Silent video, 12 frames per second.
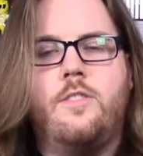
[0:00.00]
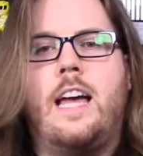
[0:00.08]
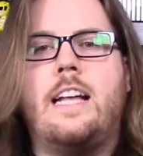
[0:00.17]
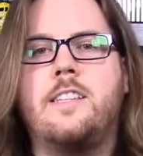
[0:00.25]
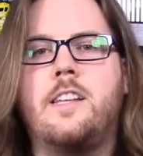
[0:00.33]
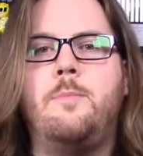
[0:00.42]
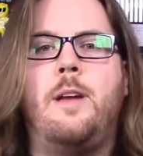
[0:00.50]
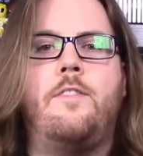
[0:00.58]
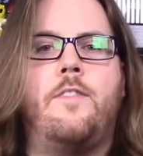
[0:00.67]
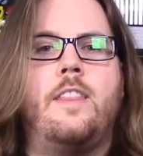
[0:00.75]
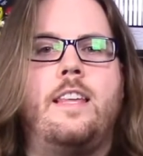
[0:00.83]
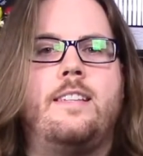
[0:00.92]
that's going to be
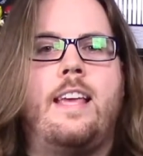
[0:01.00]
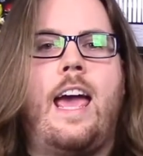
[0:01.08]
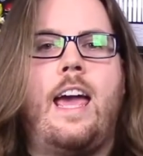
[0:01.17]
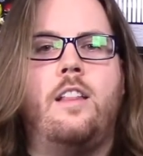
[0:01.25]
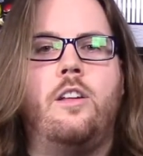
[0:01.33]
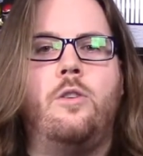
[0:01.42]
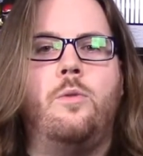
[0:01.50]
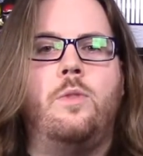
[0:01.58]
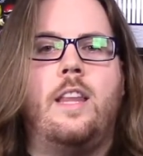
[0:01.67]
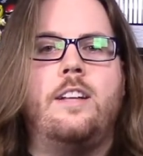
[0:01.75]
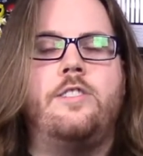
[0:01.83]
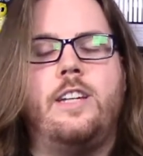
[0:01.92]
it for this Halo
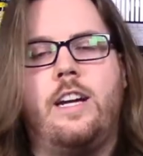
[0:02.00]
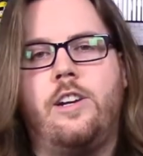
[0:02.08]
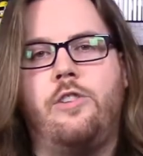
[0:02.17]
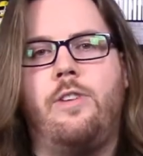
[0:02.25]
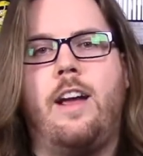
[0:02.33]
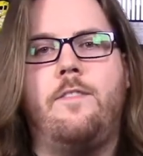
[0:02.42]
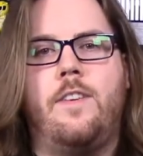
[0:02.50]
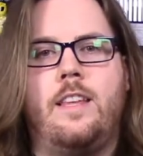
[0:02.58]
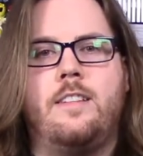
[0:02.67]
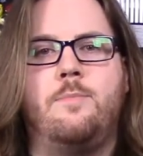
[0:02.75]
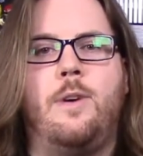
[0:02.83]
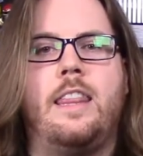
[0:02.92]
Legendary Crate for
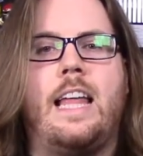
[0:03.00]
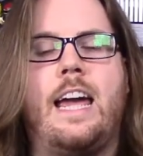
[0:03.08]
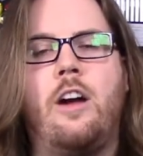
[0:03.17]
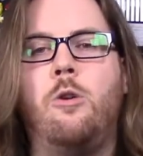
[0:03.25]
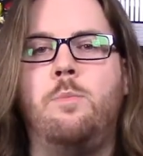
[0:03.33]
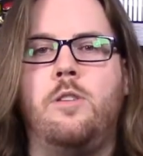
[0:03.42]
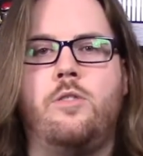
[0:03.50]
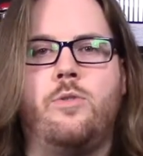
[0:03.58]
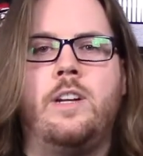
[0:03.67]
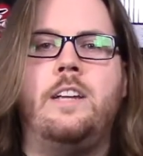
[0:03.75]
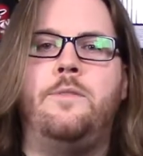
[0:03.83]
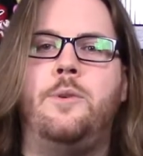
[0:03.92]
this month. I hope you
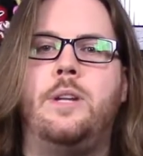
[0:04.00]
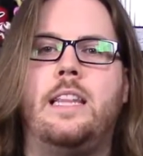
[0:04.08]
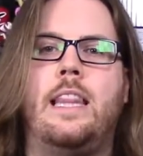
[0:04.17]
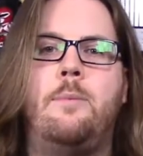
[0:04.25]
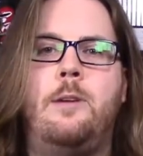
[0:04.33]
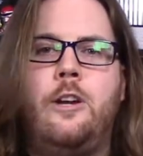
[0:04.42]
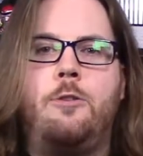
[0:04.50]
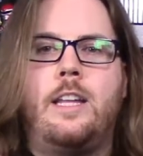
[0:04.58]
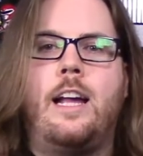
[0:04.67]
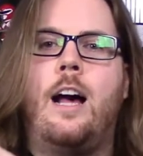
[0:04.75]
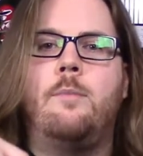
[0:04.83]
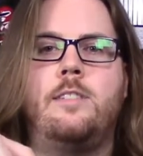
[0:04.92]
enjoyed it. If you did, let me know in
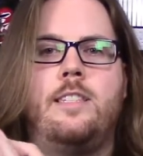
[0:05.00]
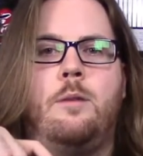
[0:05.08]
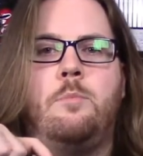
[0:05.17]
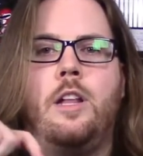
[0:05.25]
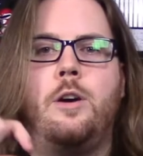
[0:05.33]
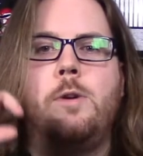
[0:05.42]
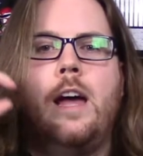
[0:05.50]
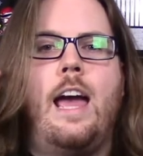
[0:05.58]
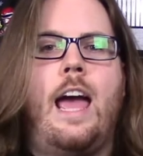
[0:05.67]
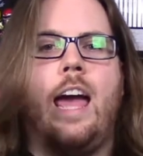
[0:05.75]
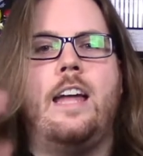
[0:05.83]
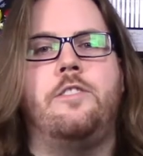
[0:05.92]
the comments down below.
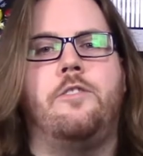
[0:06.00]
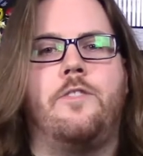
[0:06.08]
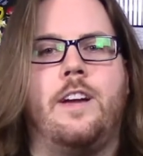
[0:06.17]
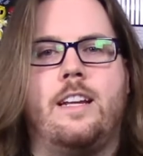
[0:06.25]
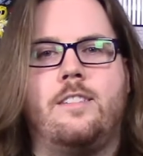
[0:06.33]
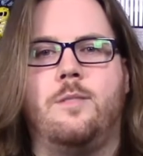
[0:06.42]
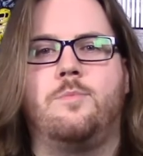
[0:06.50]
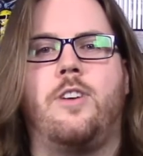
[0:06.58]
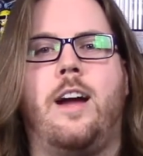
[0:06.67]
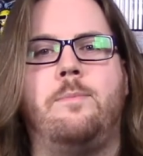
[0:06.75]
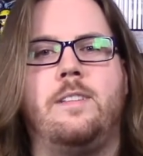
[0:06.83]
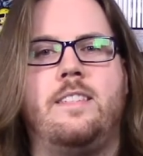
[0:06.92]
And don't forget to
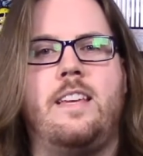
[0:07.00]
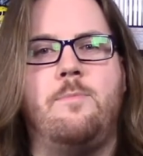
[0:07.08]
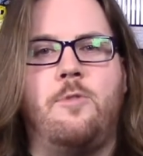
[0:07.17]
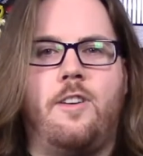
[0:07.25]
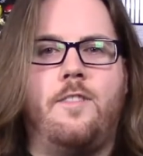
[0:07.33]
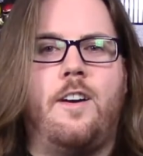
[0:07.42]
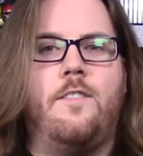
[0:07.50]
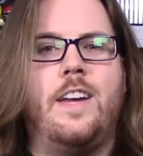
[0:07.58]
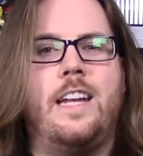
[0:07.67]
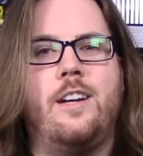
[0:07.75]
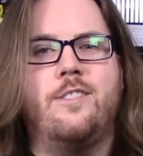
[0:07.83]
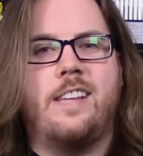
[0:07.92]
subscribe to see more of our
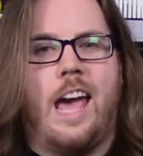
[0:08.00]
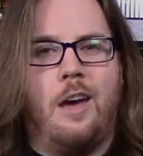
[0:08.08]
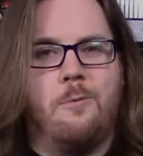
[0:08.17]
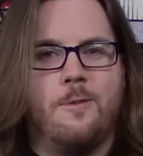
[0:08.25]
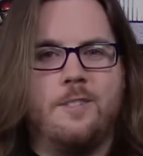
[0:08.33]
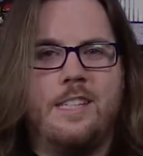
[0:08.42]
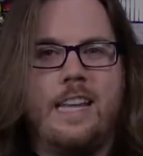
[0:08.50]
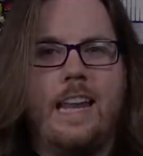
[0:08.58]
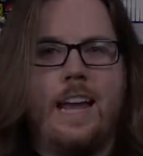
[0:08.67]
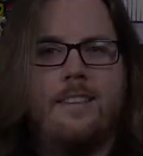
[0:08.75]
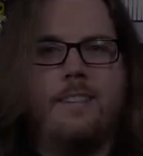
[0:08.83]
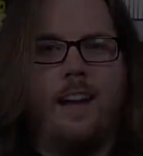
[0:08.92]
videos, and we'll see you next